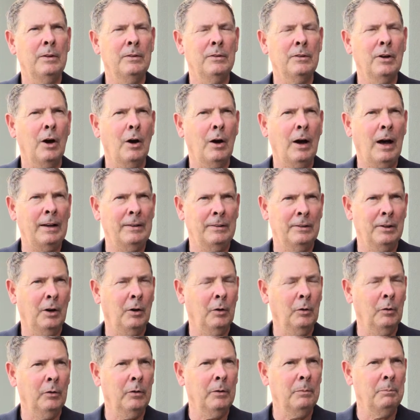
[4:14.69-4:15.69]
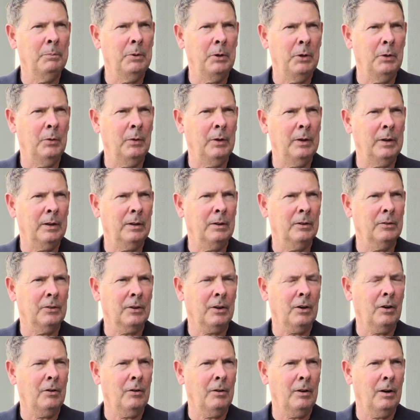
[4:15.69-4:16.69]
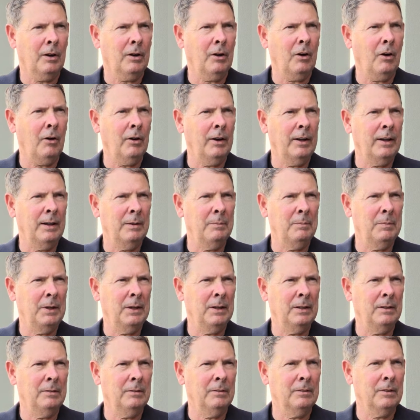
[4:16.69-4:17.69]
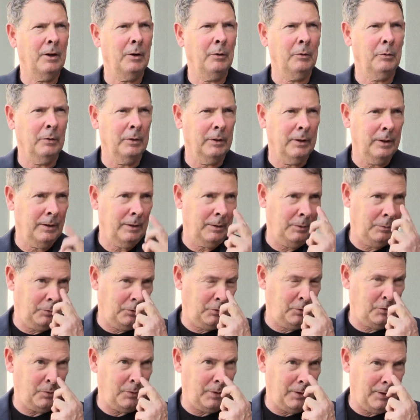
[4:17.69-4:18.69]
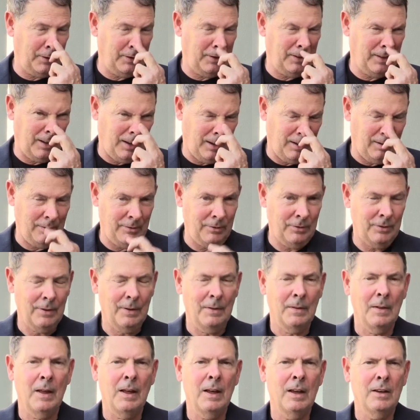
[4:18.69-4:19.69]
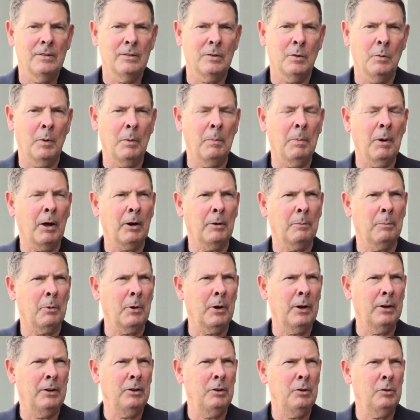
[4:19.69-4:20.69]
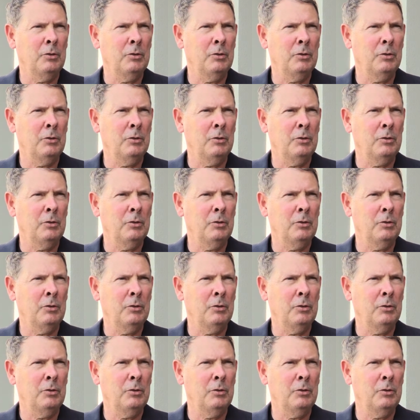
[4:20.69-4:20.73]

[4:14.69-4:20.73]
I totaled the Buick because a car hit me and totaled it. It was $300. So we bought a brand new